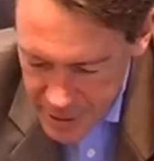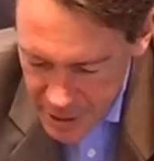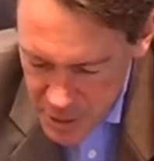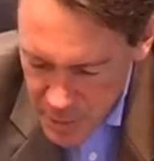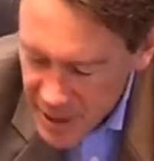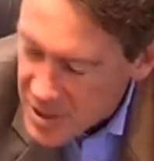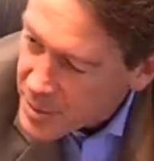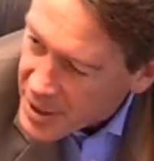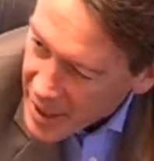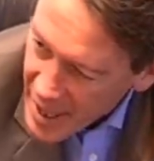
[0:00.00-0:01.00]
Tell us about
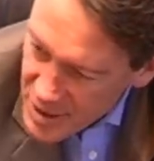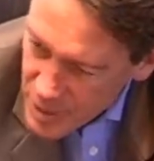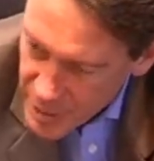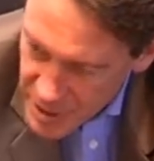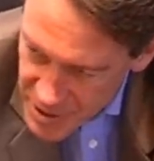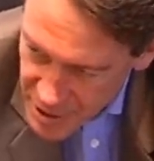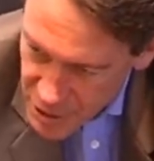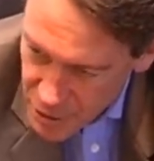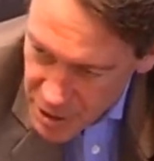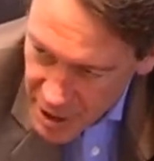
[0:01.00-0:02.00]
some of the customers
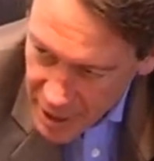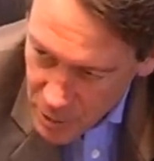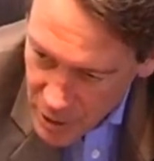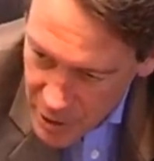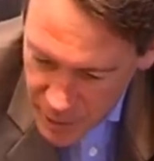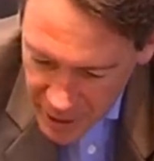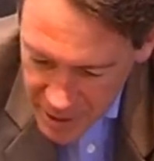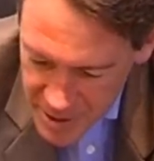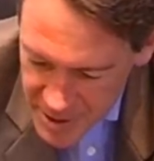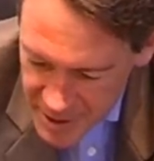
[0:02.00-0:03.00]
that you're dealing with,
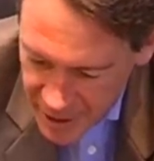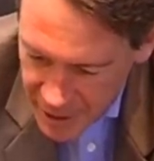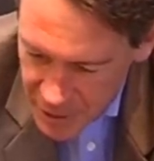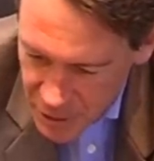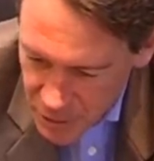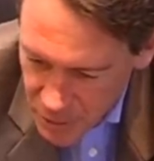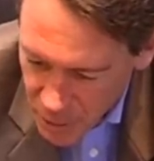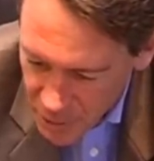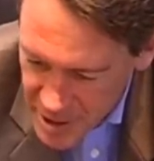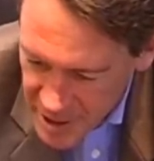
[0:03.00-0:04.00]
because you
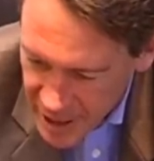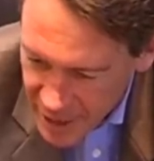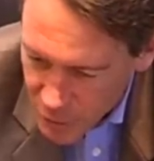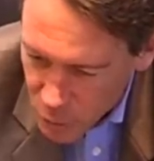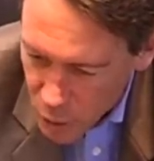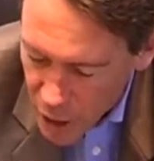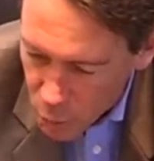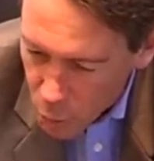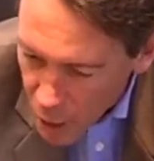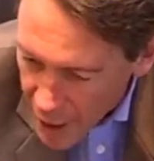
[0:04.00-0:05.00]
obviously have
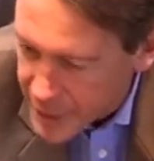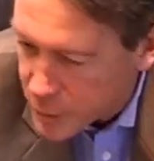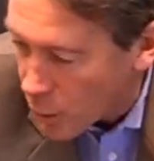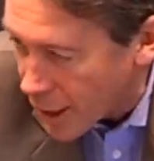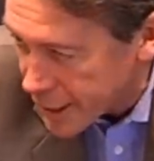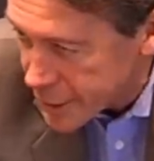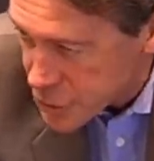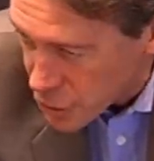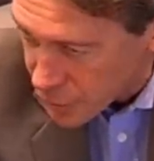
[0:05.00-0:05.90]
a wide range